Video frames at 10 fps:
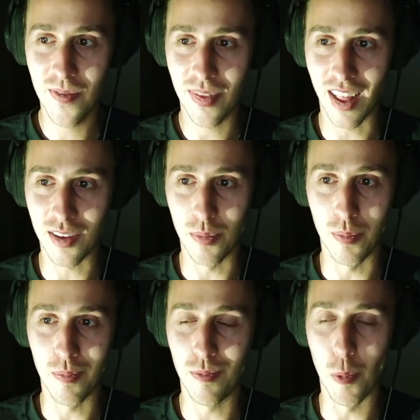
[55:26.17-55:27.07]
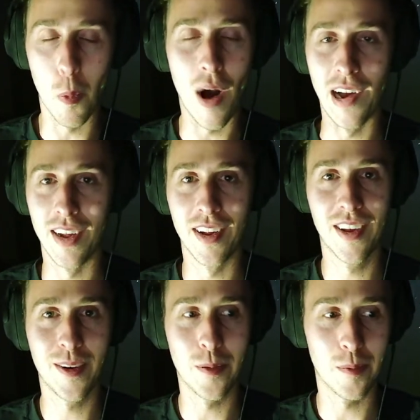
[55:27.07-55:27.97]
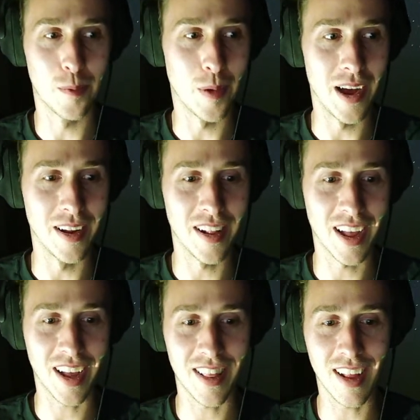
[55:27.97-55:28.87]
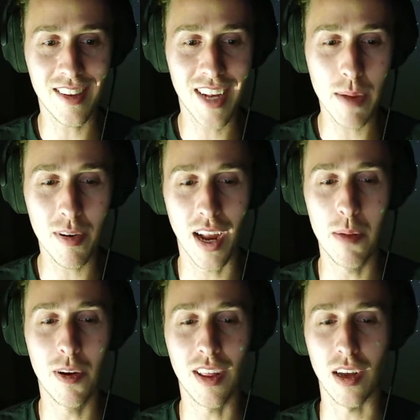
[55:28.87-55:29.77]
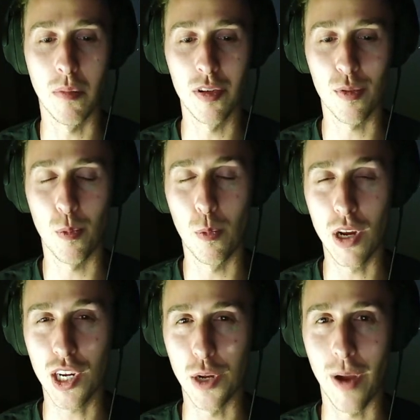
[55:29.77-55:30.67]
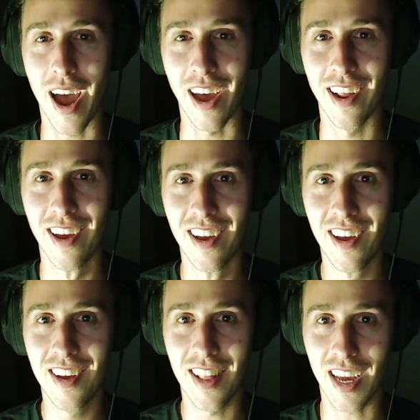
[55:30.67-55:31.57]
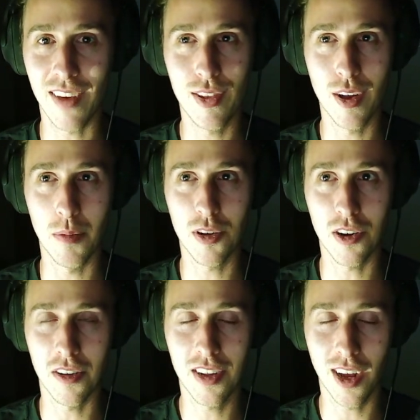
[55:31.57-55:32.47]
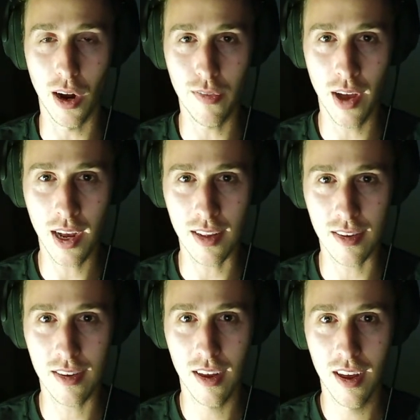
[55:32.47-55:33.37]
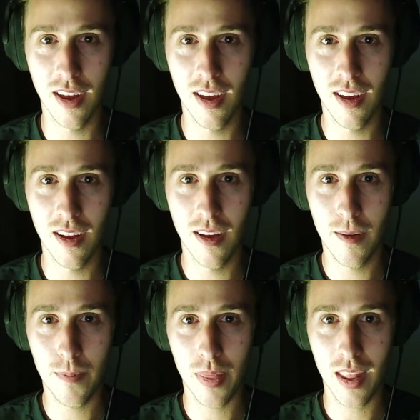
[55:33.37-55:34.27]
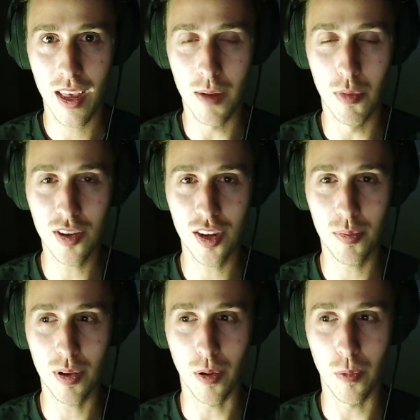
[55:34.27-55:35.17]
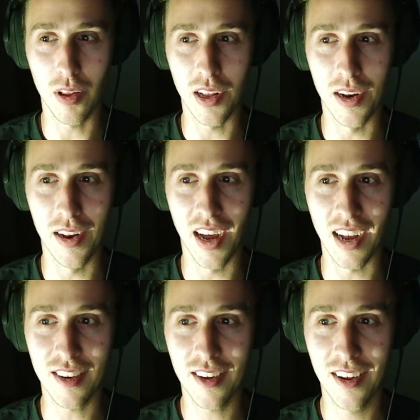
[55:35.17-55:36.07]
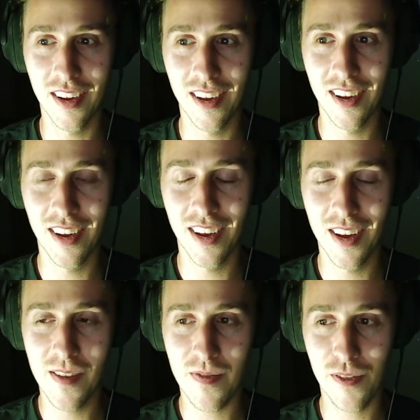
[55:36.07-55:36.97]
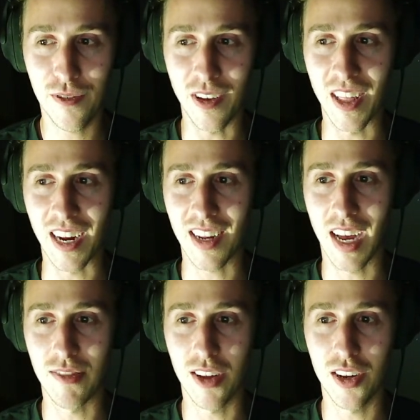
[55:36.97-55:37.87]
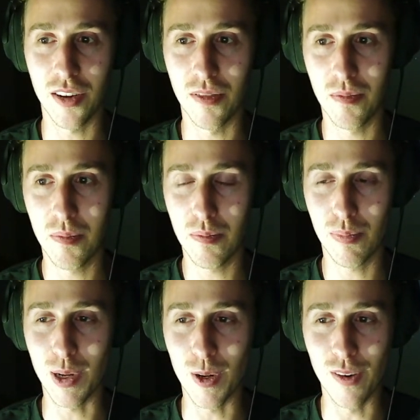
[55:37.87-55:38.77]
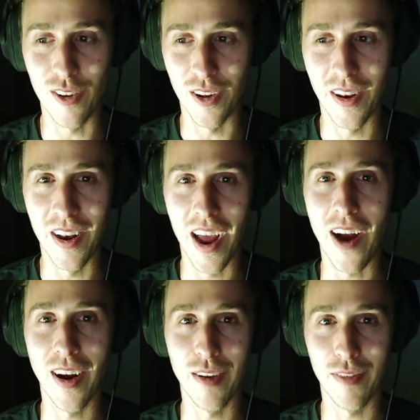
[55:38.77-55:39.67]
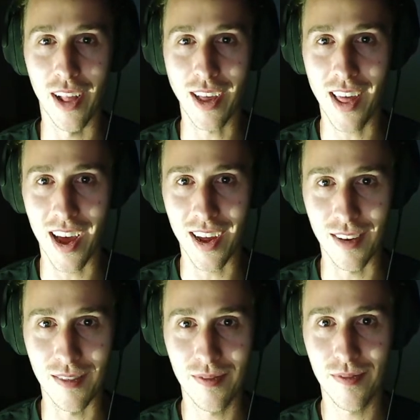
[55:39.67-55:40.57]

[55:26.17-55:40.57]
That's wild. Like that's the type of nightmare that you almost wish you had. Like even though I'm sure it's terrifying, it must just be a really nice feeling to have such a beautiful narrative like that and